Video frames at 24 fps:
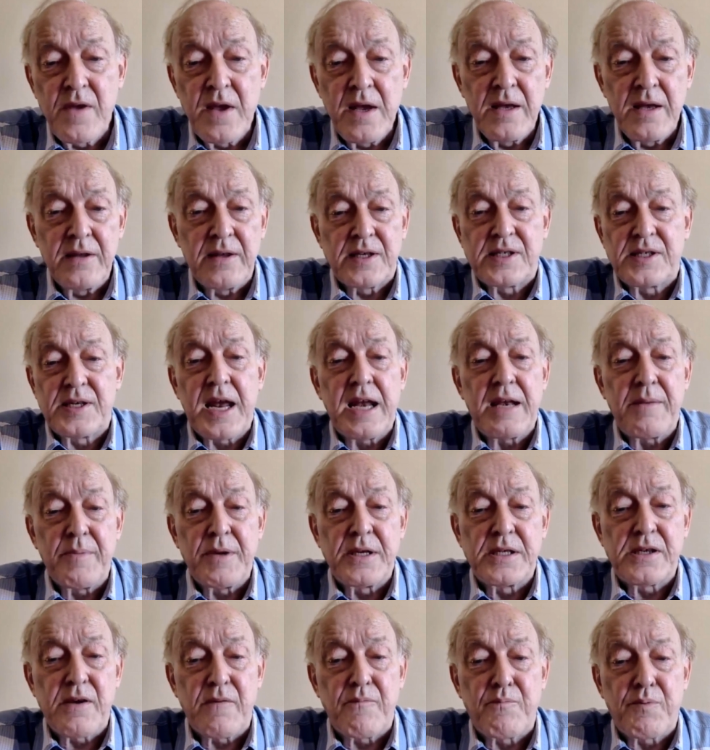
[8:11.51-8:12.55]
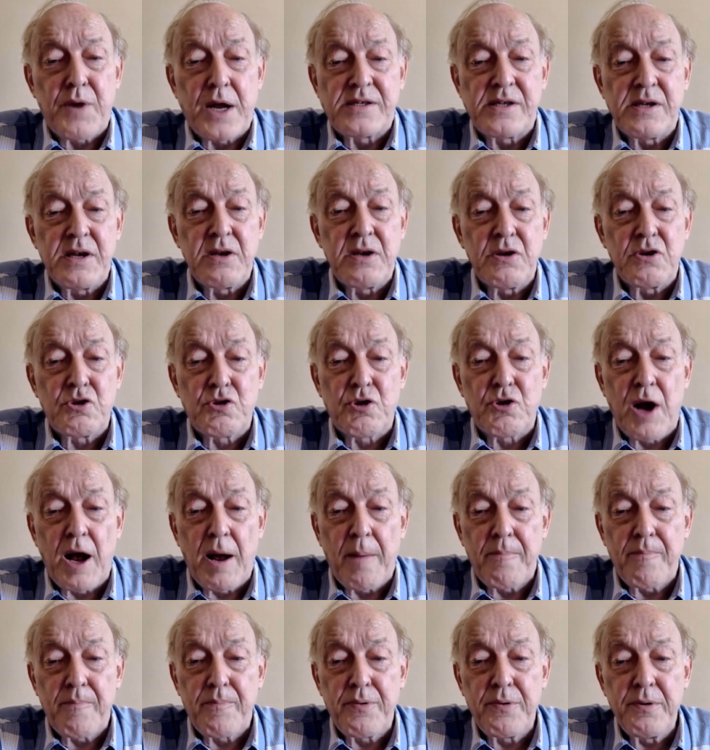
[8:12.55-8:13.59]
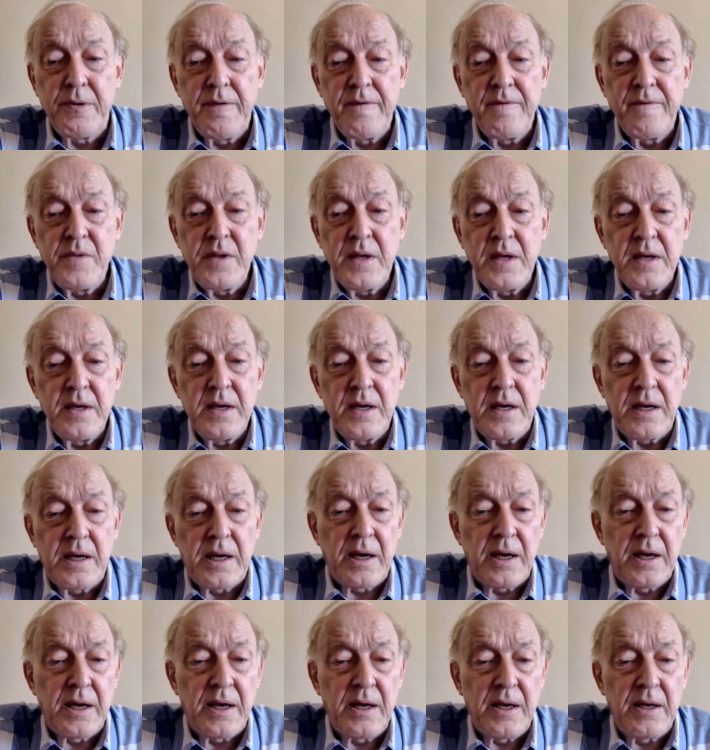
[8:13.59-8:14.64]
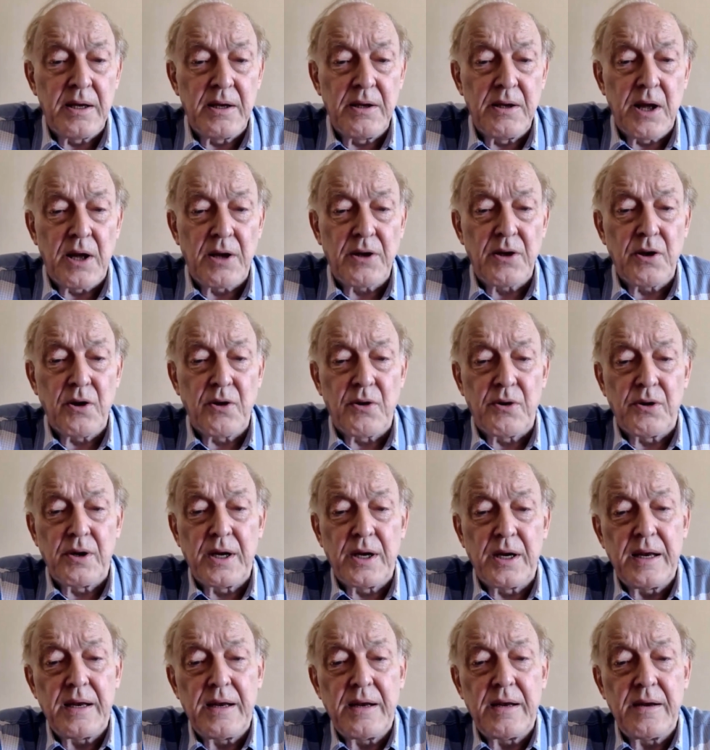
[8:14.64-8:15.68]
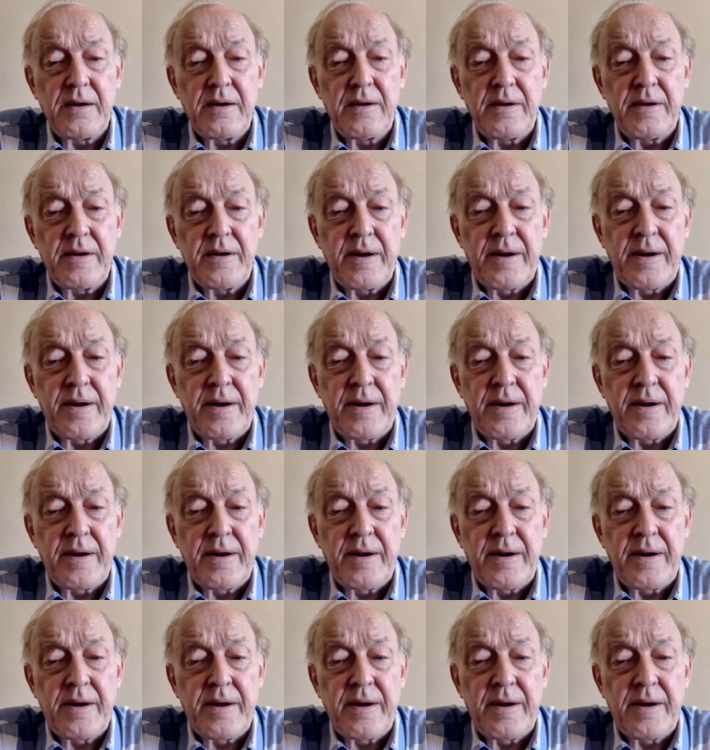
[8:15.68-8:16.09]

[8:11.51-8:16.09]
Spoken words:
The statements of President Trump not only